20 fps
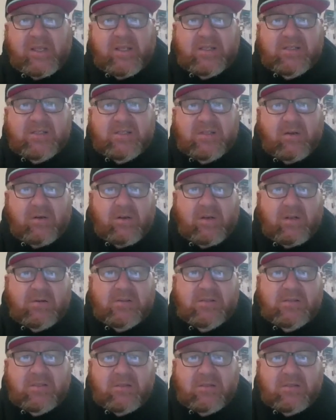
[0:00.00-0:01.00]
of days ago, and I
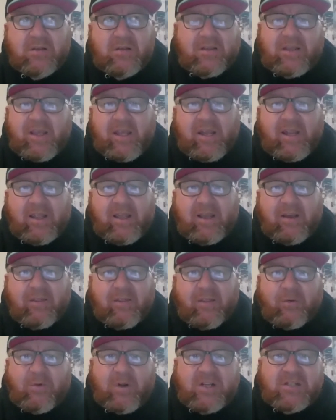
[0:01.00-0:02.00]
was getting
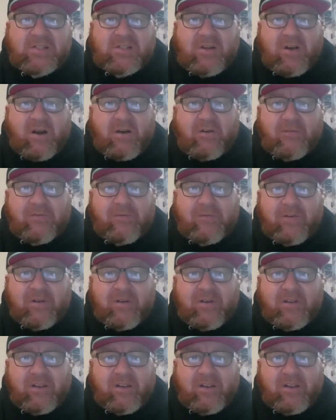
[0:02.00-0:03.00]
the rust off,
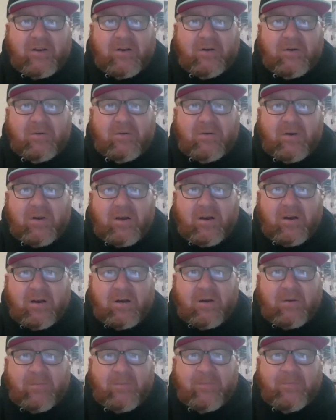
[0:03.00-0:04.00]
you know.
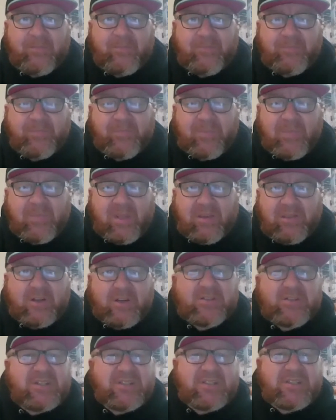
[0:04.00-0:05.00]
Um,
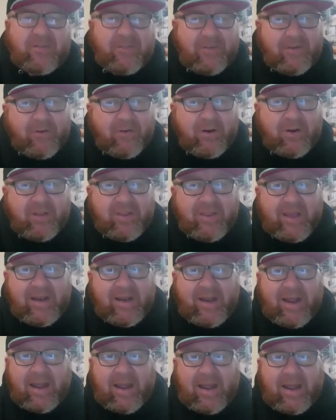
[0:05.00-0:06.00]
there's this, have you ever heard of
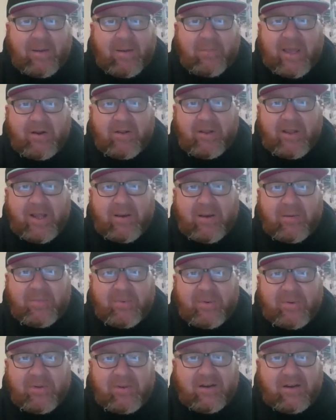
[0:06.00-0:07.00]
that app, Battle app?